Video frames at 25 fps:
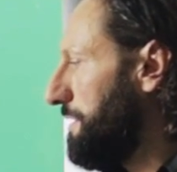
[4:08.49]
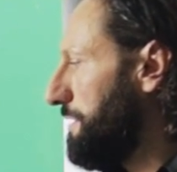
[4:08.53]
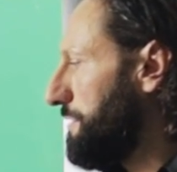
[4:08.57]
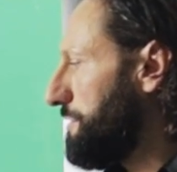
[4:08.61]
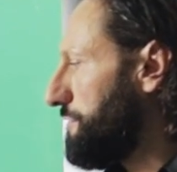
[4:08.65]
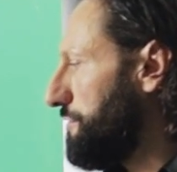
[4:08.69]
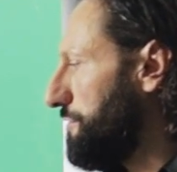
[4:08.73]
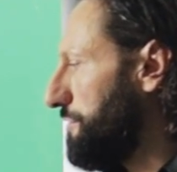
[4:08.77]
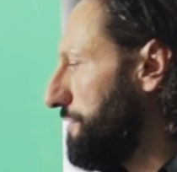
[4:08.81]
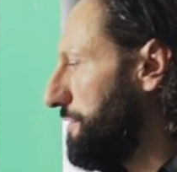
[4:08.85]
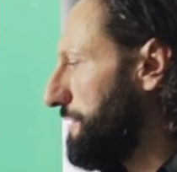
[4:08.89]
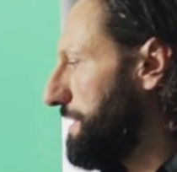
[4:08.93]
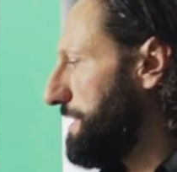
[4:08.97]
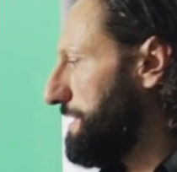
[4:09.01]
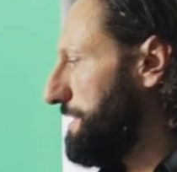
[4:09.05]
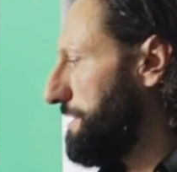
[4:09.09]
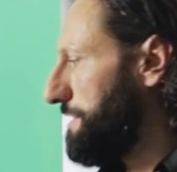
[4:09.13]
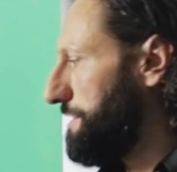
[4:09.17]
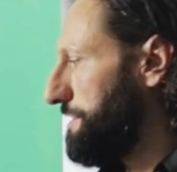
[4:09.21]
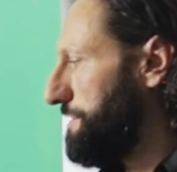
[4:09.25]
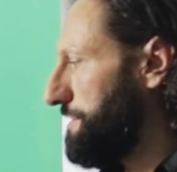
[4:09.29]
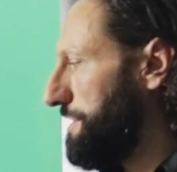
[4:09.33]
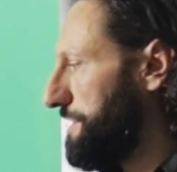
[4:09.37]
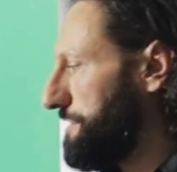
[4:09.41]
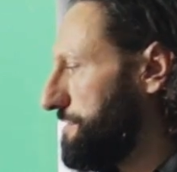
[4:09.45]
so he
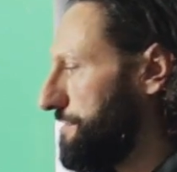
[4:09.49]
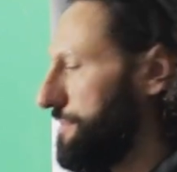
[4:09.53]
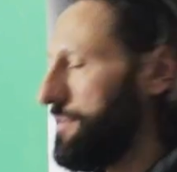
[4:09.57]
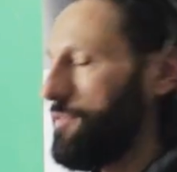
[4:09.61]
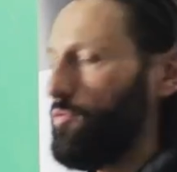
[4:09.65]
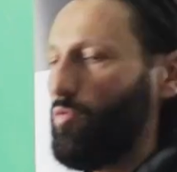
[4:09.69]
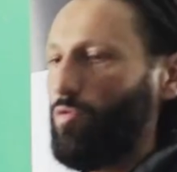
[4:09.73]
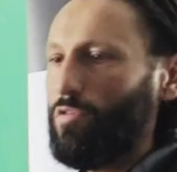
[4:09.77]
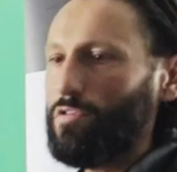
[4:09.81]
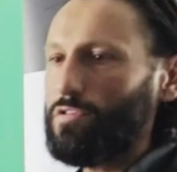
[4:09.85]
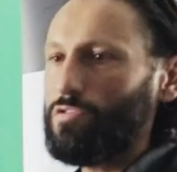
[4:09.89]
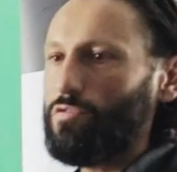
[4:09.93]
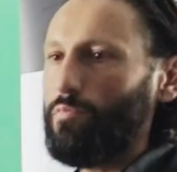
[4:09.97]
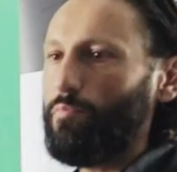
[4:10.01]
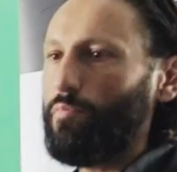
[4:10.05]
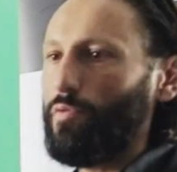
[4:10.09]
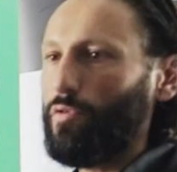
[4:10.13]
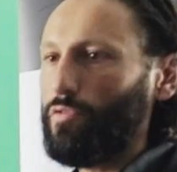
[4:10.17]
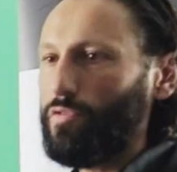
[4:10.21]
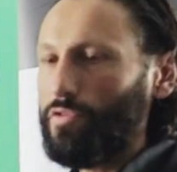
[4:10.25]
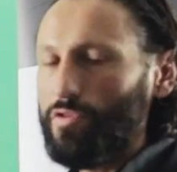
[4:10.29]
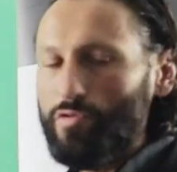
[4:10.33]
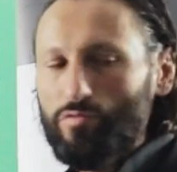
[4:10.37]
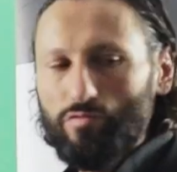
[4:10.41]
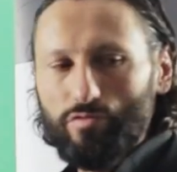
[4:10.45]
just really wants to
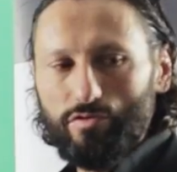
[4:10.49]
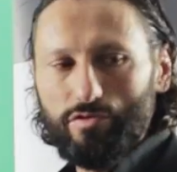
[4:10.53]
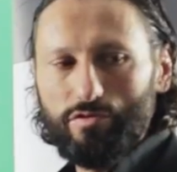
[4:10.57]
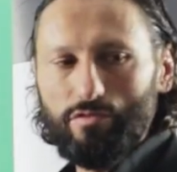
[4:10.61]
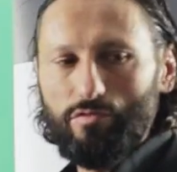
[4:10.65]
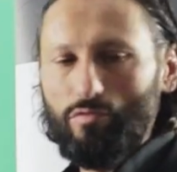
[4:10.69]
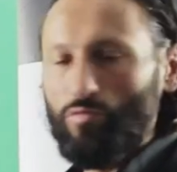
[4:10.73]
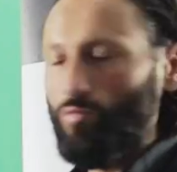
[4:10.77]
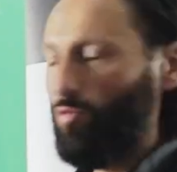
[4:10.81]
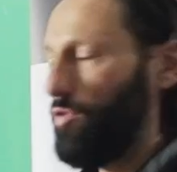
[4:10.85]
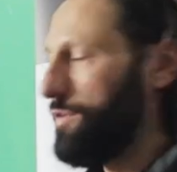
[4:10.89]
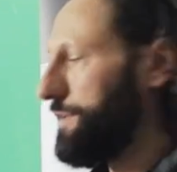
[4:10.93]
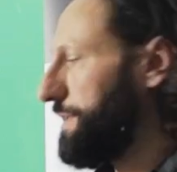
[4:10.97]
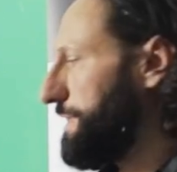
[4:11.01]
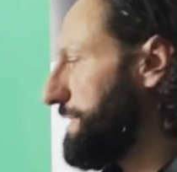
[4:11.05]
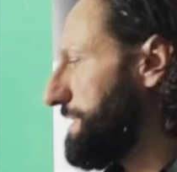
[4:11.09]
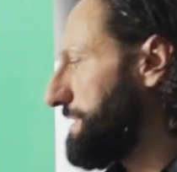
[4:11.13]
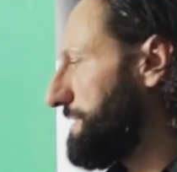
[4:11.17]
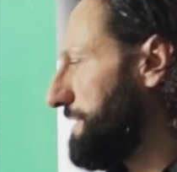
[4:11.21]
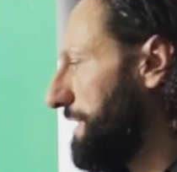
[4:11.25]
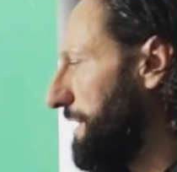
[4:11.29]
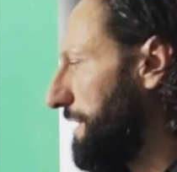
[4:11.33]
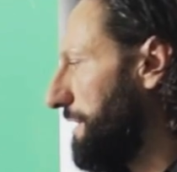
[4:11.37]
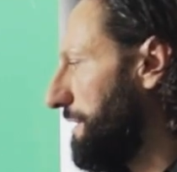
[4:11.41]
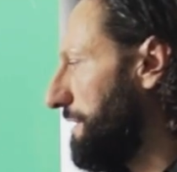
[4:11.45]
produce what he
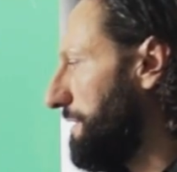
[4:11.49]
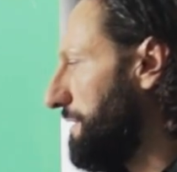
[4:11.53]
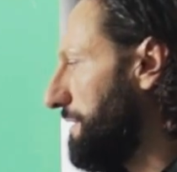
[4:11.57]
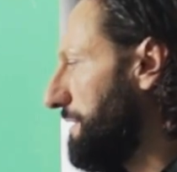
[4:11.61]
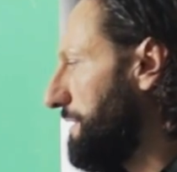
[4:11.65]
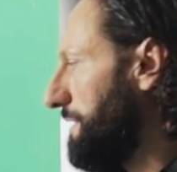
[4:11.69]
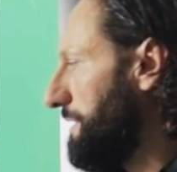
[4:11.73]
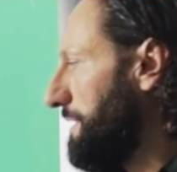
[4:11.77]
sells.